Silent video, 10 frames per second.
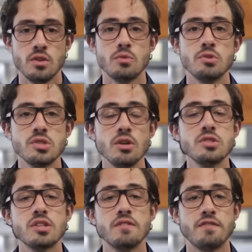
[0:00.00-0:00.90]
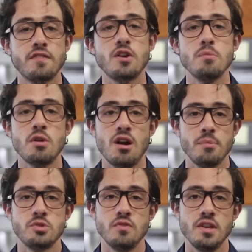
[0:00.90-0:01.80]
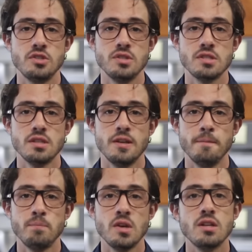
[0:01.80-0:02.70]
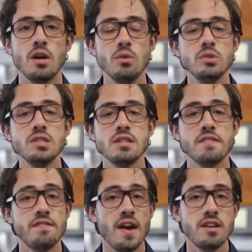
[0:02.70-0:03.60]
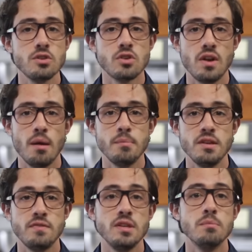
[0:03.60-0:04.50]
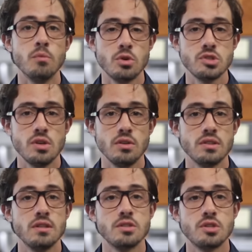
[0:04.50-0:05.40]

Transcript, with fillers: The results confirmed our observations. Not only did the fattier ground beef need more salt than